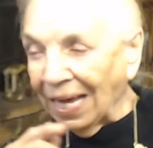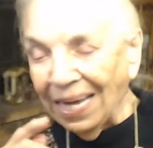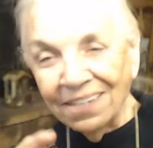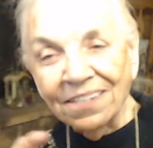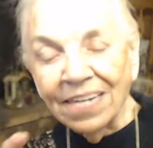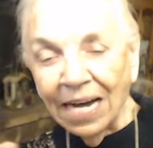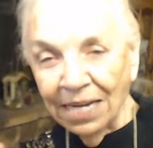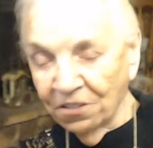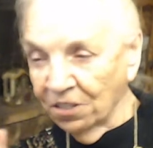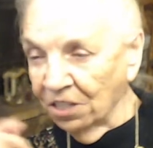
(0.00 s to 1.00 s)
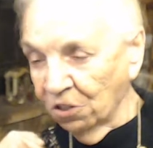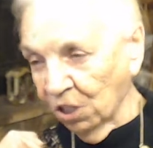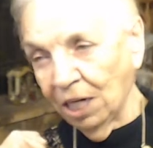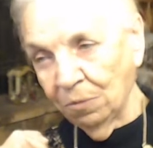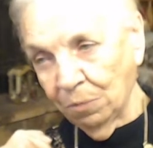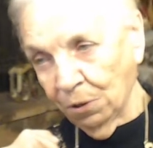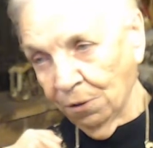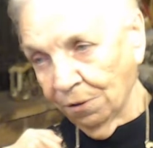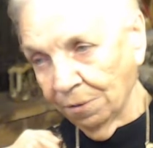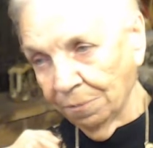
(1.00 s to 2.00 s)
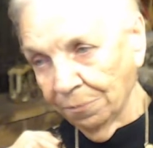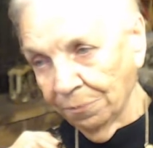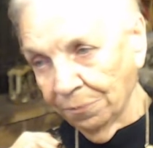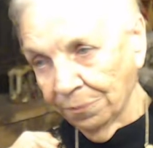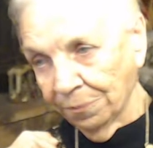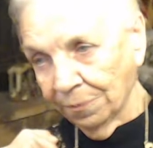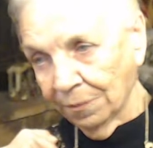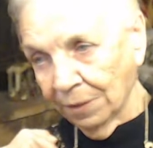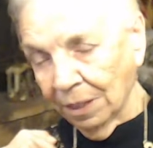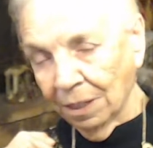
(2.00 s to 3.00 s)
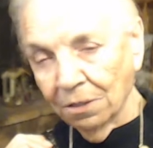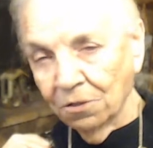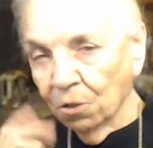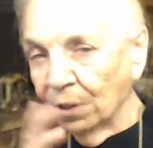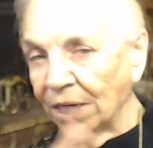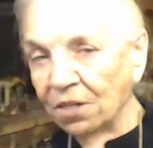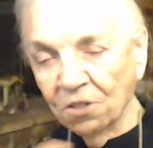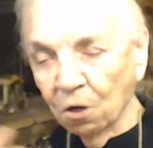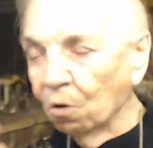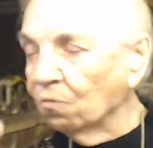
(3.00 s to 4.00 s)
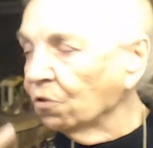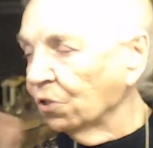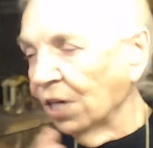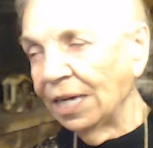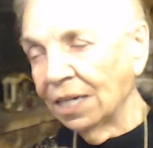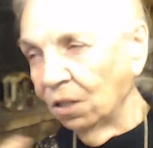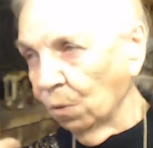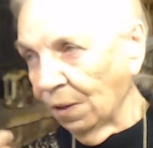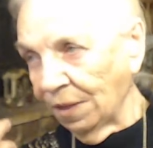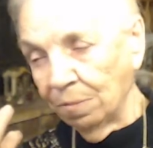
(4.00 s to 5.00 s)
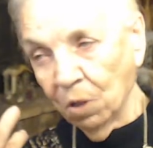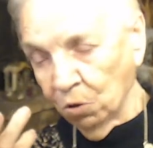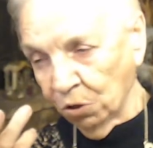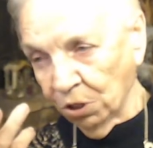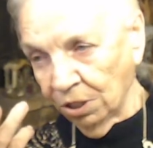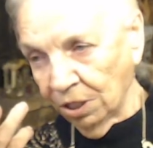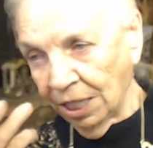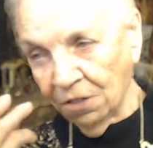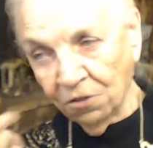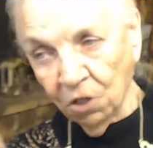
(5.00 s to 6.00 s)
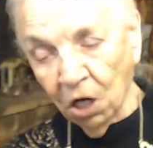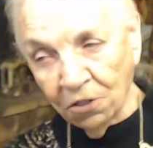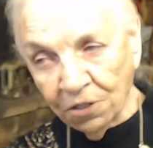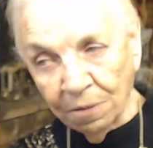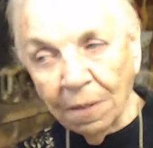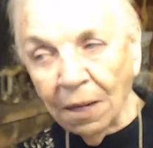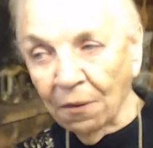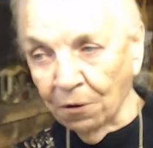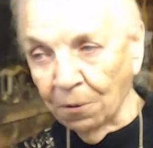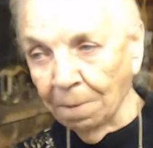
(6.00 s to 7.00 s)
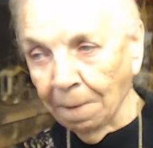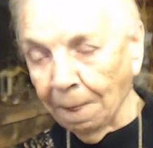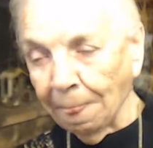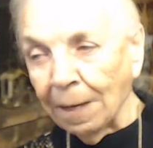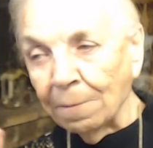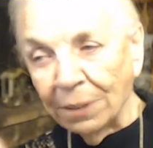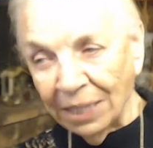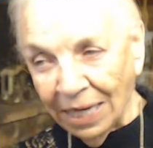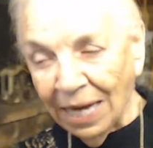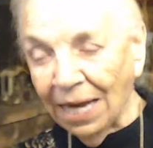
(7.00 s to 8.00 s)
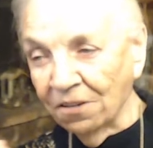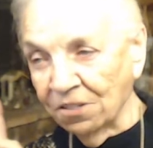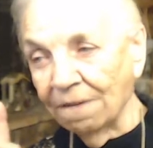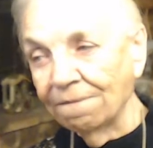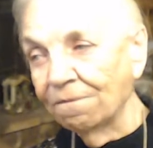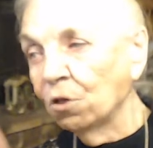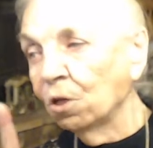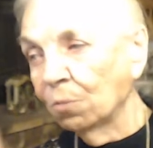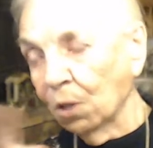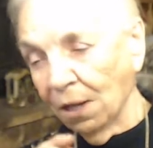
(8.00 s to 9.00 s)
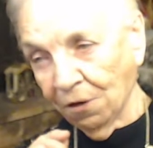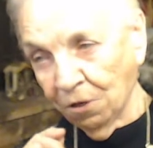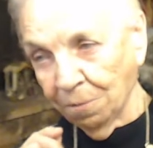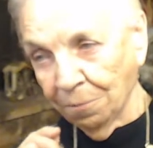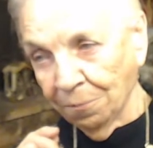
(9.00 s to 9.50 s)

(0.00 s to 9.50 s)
and dies in childbirth. So he's overtaken with emotion. He's lost a mother, but he has a full brother